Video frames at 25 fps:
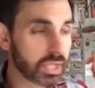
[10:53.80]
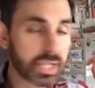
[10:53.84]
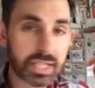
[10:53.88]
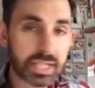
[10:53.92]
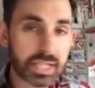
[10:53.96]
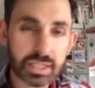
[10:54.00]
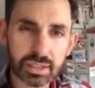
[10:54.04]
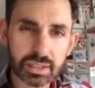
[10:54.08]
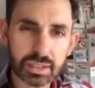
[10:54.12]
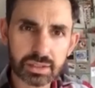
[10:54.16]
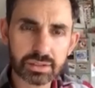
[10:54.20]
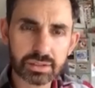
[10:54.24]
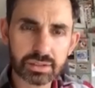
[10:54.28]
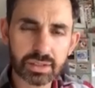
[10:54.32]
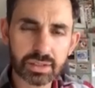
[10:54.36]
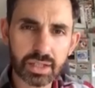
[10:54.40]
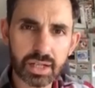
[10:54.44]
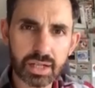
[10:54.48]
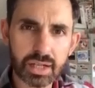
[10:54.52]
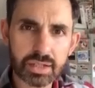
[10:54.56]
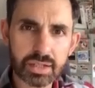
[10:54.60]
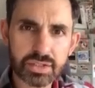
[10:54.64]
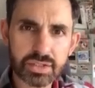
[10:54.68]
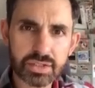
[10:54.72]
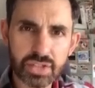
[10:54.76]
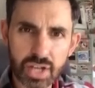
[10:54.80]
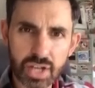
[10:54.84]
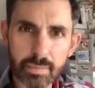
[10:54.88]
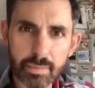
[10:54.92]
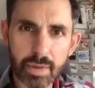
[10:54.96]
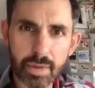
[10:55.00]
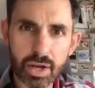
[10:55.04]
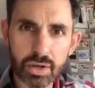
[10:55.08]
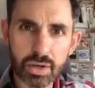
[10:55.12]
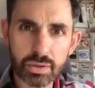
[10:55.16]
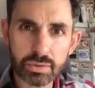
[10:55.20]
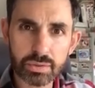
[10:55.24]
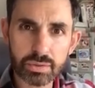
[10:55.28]
little
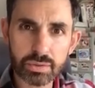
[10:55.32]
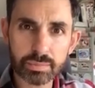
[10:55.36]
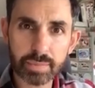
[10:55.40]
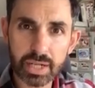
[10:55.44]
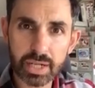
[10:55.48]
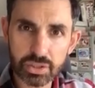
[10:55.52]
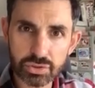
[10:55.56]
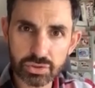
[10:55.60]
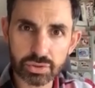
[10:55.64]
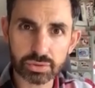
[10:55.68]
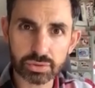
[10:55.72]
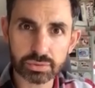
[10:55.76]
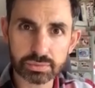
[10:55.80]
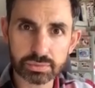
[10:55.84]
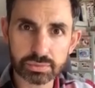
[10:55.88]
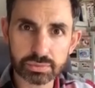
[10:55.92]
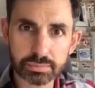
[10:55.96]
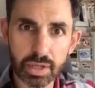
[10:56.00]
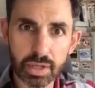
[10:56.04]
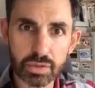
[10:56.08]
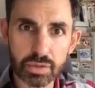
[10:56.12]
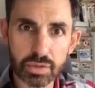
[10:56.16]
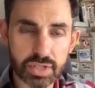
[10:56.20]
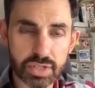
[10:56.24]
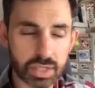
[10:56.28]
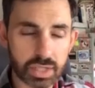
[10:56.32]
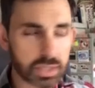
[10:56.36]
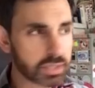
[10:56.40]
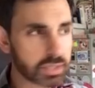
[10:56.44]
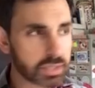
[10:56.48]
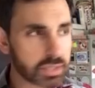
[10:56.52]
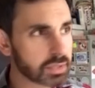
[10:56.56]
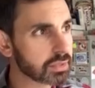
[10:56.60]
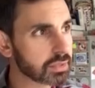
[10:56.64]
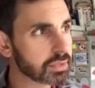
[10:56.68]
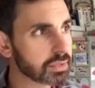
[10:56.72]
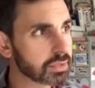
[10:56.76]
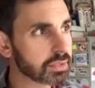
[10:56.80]
turbo petrol motor.
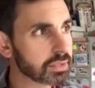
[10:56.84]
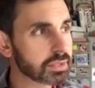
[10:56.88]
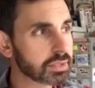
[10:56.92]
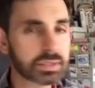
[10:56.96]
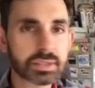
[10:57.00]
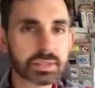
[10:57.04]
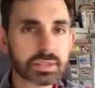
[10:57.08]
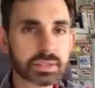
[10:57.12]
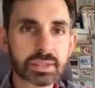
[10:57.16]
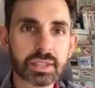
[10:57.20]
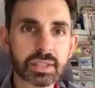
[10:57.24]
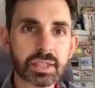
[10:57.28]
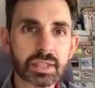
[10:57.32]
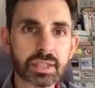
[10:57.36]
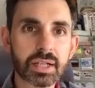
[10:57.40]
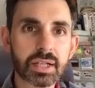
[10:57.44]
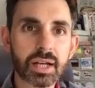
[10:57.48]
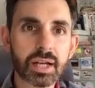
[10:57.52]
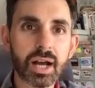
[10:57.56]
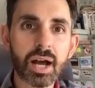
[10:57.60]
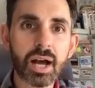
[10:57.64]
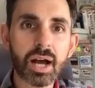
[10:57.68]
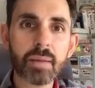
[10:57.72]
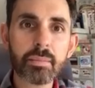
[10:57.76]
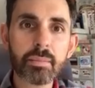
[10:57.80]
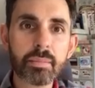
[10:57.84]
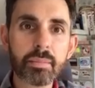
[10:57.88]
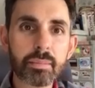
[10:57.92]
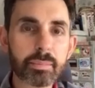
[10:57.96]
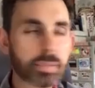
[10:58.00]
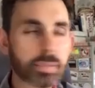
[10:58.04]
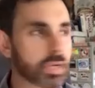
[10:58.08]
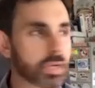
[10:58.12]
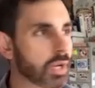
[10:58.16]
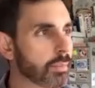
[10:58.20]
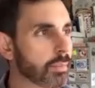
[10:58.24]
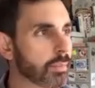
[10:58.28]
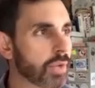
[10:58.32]

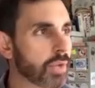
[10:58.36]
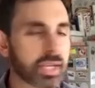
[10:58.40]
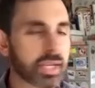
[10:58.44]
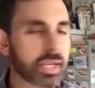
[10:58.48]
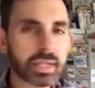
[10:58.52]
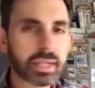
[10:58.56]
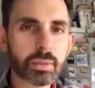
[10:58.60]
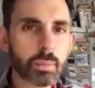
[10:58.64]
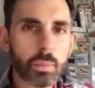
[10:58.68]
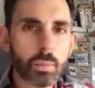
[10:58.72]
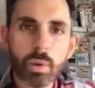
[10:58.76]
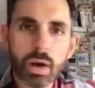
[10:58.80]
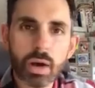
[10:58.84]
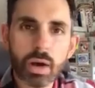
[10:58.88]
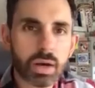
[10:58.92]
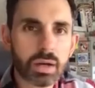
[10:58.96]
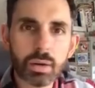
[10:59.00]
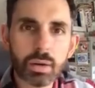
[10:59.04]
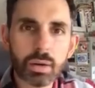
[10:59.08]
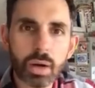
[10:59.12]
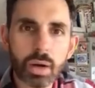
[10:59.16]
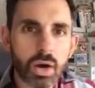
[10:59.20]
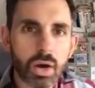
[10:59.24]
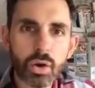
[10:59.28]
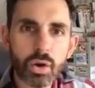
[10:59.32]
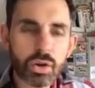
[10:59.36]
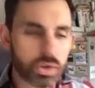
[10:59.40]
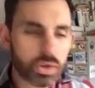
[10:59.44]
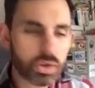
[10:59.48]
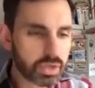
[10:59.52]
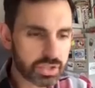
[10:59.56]
But I'm like, on